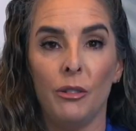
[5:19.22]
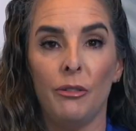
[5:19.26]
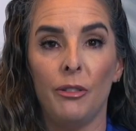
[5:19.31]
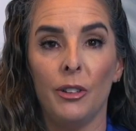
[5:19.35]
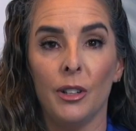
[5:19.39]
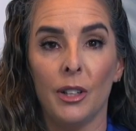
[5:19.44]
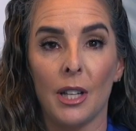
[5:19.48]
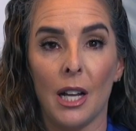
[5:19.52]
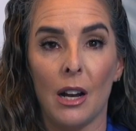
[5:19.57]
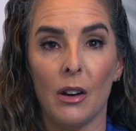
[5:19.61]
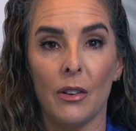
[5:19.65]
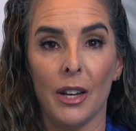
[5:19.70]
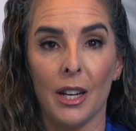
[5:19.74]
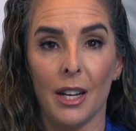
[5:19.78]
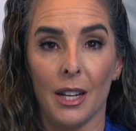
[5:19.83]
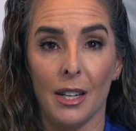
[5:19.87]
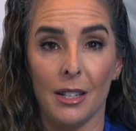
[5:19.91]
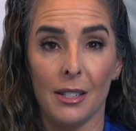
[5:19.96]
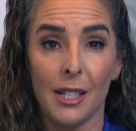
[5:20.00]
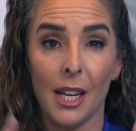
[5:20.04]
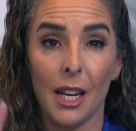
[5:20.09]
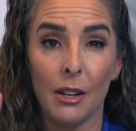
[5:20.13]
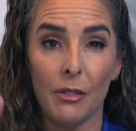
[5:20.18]
fill out an
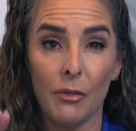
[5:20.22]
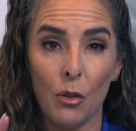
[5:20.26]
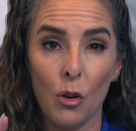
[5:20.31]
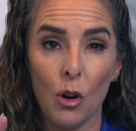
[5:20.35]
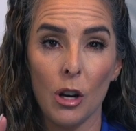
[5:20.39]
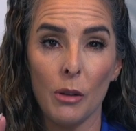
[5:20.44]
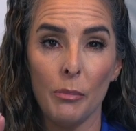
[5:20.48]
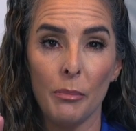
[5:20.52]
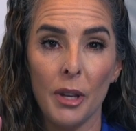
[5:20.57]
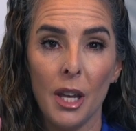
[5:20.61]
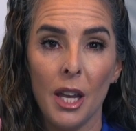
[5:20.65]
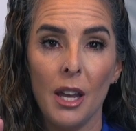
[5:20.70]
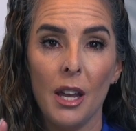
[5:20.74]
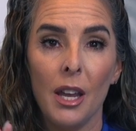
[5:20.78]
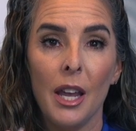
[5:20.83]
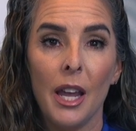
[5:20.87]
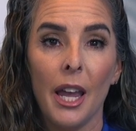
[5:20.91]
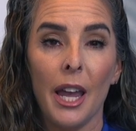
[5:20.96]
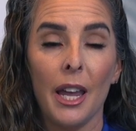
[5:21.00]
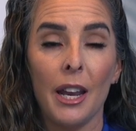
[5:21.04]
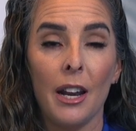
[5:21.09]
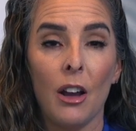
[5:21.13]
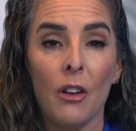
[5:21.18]
intake form,
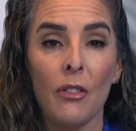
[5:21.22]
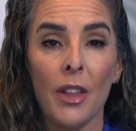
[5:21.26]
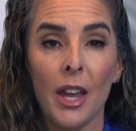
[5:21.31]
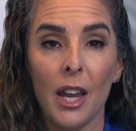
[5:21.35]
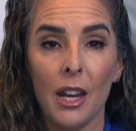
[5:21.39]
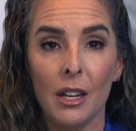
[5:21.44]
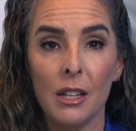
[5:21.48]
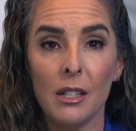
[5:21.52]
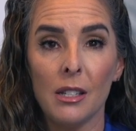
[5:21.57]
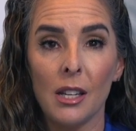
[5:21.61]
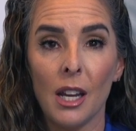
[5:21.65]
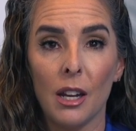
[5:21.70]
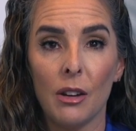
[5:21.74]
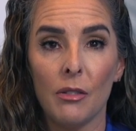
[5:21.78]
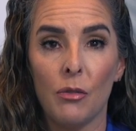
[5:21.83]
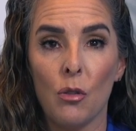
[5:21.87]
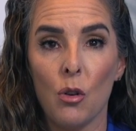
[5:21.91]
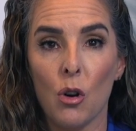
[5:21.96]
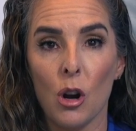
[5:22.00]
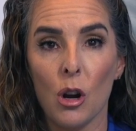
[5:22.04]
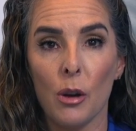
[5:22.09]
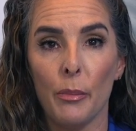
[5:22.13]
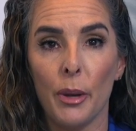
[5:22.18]
and on that intake
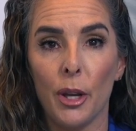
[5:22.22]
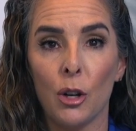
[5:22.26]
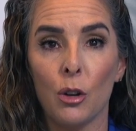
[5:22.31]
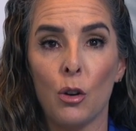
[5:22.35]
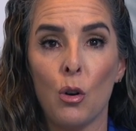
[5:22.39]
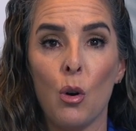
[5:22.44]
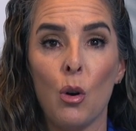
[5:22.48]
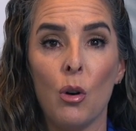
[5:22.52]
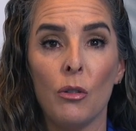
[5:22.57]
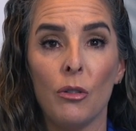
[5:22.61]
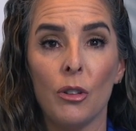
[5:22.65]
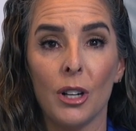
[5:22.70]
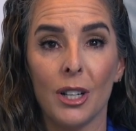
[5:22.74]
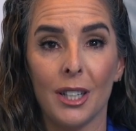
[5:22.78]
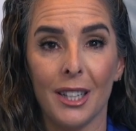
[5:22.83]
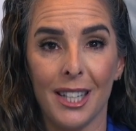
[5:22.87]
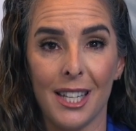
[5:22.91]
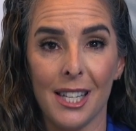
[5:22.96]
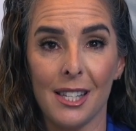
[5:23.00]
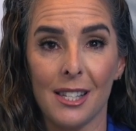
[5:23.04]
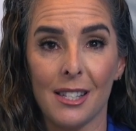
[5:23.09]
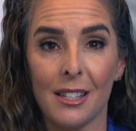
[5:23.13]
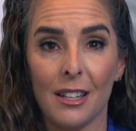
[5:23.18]
form, it'll go over a
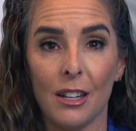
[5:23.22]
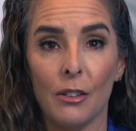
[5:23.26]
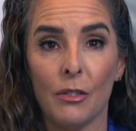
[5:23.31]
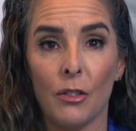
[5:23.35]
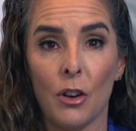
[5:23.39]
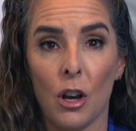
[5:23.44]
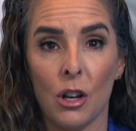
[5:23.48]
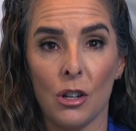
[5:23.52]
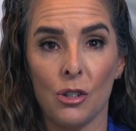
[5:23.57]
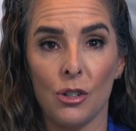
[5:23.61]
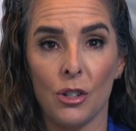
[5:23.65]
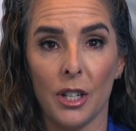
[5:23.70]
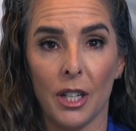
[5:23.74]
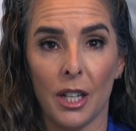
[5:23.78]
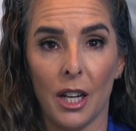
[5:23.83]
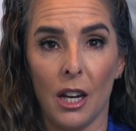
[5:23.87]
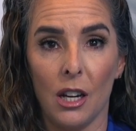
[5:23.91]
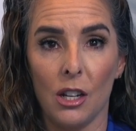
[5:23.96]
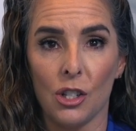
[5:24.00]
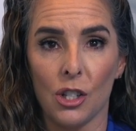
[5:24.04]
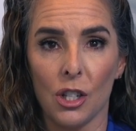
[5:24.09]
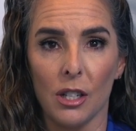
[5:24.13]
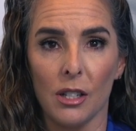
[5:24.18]
list of
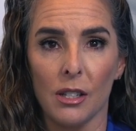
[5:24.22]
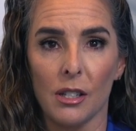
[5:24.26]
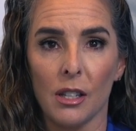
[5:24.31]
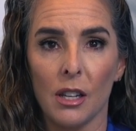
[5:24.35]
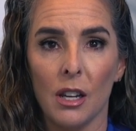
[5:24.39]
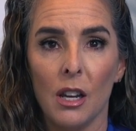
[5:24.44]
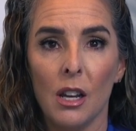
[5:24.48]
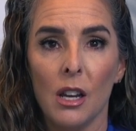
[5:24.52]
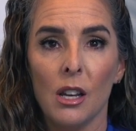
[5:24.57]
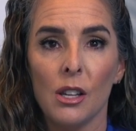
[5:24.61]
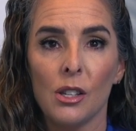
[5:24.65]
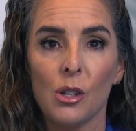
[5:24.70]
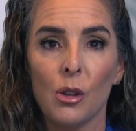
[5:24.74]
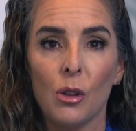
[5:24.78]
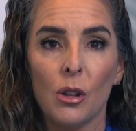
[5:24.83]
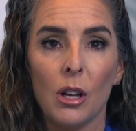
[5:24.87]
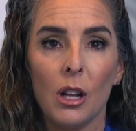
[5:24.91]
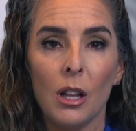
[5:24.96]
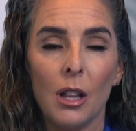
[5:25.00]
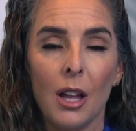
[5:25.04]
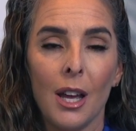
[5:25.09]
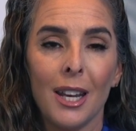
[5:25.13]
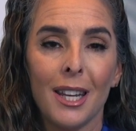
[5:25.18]
contraindications. So the
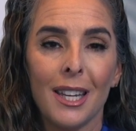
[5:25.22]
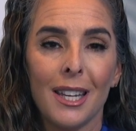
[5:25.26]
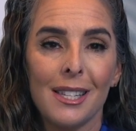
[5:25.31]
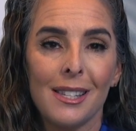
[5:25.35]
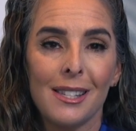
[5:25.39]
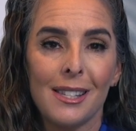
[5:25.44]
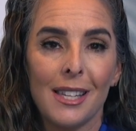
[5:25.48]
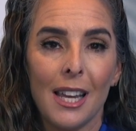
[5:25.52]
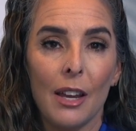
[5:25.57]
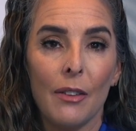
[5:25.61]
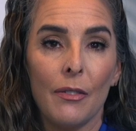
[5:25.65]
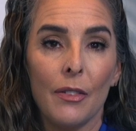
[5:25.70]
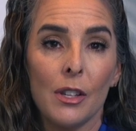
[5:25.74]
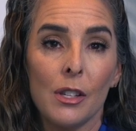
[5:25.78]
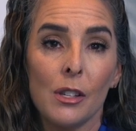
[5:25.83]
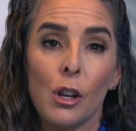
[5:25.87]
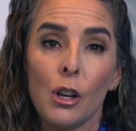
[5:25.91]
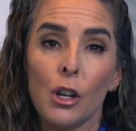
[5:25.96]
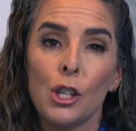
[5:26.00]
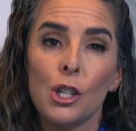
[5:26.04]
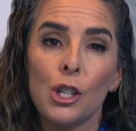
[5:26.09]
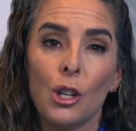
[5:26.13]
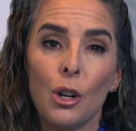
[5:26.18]
colonic is safe as
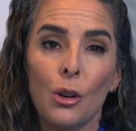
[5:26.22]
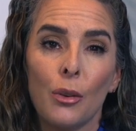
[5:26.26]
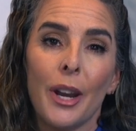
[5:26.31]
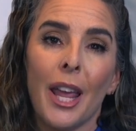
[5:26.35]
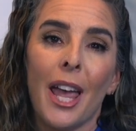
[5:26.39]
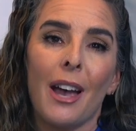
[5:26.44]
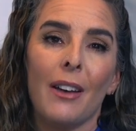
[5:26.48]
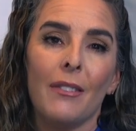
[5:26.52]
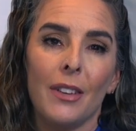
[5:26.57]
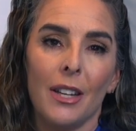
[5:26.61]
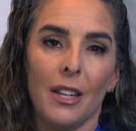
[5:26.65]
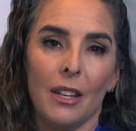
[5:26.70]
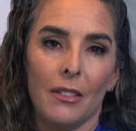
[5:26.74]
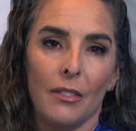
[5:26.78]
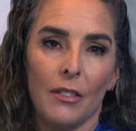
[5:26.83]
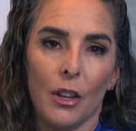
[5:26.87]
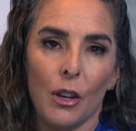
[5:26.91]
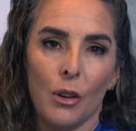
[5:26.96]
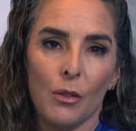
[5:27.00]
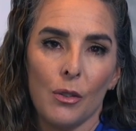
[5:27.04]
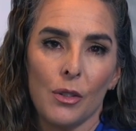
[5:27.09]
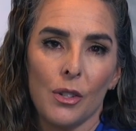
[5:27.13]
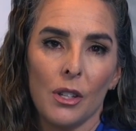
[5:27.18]
long as you don't have any of
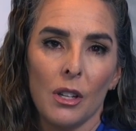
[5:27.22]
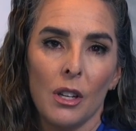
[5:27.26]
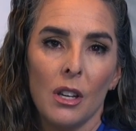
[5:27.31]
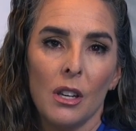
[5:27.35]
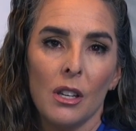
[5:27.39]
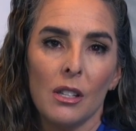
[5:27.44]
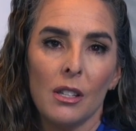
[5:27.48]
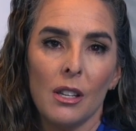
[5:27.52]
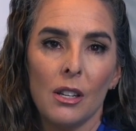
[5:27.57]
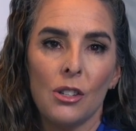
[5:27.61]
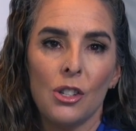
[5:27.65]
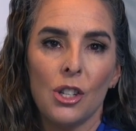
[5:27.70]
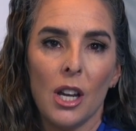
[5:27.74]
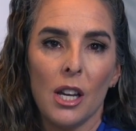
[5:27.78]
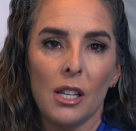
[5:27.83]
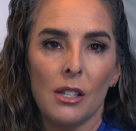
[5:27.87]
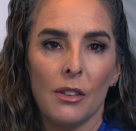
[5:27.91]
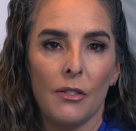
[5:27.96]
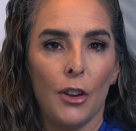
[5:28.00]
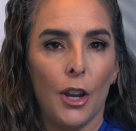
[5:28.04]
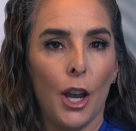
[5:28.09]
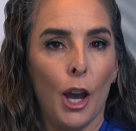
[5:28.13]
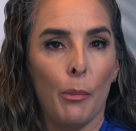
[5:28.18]
those, such as
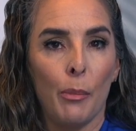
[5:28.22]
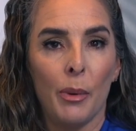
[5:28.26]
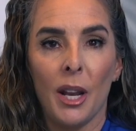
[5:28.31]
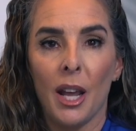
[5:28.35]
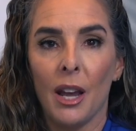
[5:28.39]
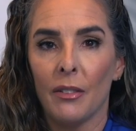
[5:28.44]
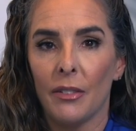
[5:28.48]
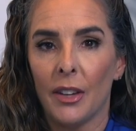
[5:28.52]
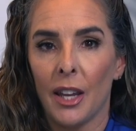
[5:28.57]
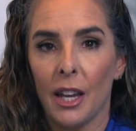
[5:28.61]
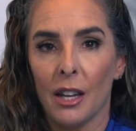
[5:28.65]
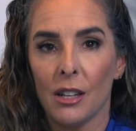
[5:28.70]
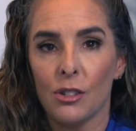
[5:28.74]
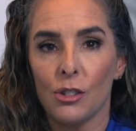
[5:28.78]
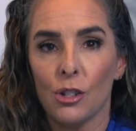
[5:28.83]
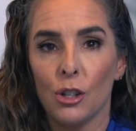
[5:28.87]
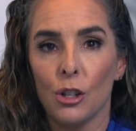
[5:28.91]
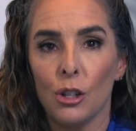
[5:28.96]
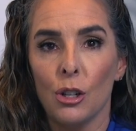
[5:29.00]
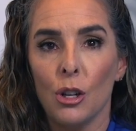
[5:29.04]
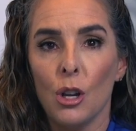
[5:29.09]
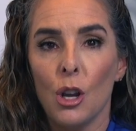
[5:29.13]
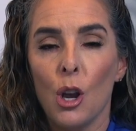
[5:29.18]
if you happen to have
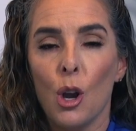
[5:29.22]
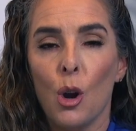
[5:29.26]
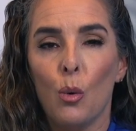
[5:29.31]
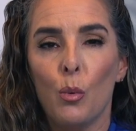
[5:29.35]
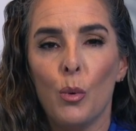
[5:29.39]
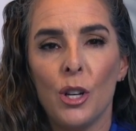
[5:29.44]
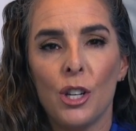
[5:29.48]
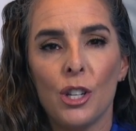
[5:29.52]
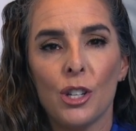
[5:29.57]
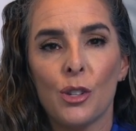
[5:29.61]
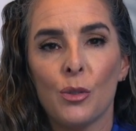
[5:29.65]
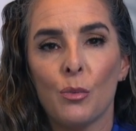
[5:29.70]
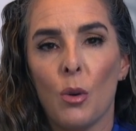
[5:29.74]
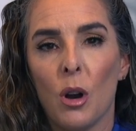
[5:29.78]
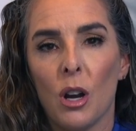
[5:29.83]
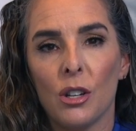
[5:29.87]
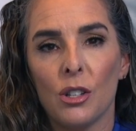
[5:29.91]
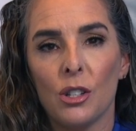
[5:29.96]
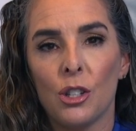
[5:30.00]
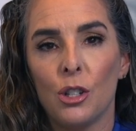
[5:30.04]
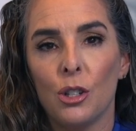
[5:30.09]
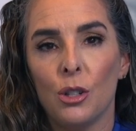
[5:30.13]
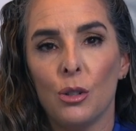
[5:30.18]
cancer, we just
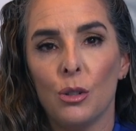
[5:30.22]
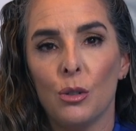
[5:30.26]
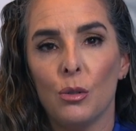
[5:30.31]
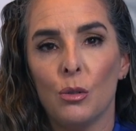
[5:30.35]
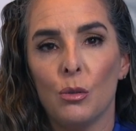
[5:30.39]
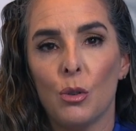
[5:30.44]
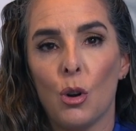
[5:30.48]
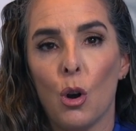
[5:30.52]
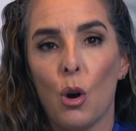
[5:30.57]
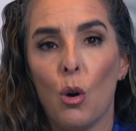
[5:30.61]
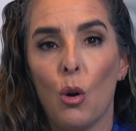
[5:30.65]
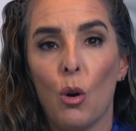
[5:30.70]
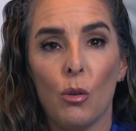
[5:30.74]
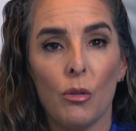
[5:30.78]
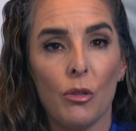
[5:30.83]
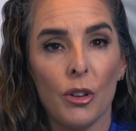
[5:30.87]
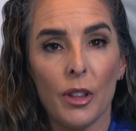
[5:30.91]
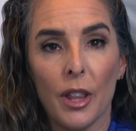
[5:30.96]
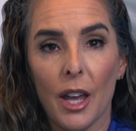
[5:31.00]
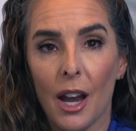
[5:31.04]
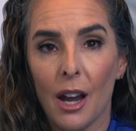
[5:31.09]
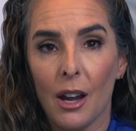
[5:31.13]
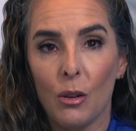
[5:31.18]
want to go
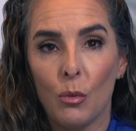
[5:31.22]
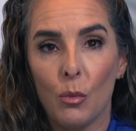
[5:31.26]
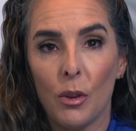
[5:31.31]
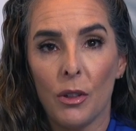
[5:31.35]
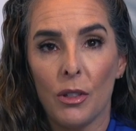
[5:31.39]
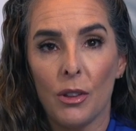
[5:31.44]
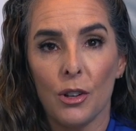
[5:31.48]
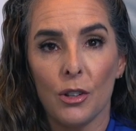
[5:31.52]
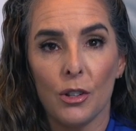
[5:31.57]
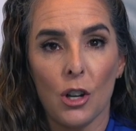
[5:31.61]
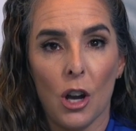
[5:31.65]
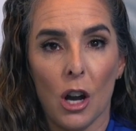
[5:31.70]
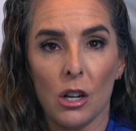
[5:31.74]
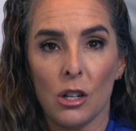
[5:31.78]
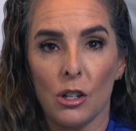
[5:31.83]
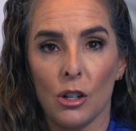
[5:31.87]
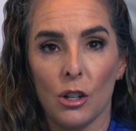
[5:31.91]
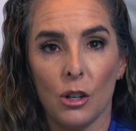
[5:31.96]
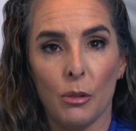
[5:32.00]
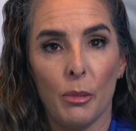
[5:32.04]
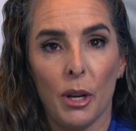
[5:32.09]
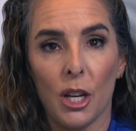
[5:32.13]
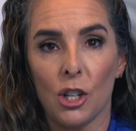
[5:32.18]
over that with your
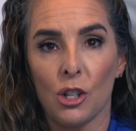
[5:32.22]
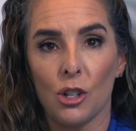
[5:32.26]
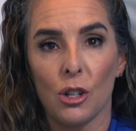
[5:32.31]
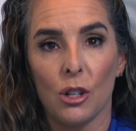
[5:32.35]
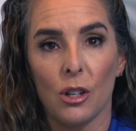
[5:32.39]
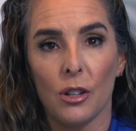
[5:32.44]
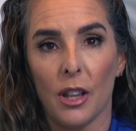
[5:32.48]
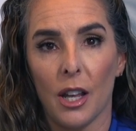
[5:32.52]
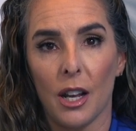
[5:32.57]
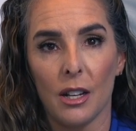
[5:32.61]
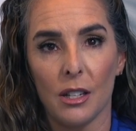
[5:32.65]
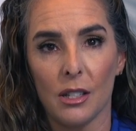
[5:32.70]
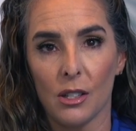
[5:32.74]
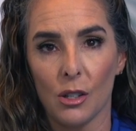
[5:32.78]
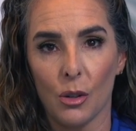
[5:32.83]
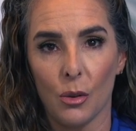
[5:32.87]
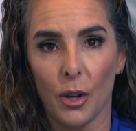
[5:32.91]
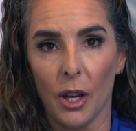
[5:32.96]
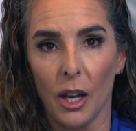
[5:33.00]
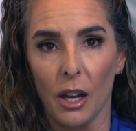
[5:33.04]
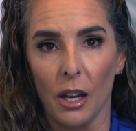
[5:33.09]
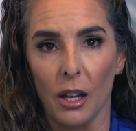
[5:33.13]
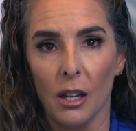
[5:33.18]
doctor to make sure that it's
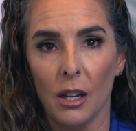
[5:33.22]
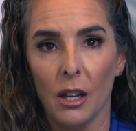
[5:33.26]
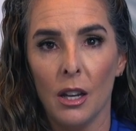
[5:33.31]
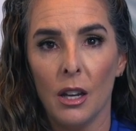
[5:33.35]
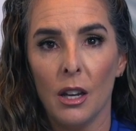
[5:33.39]
okay.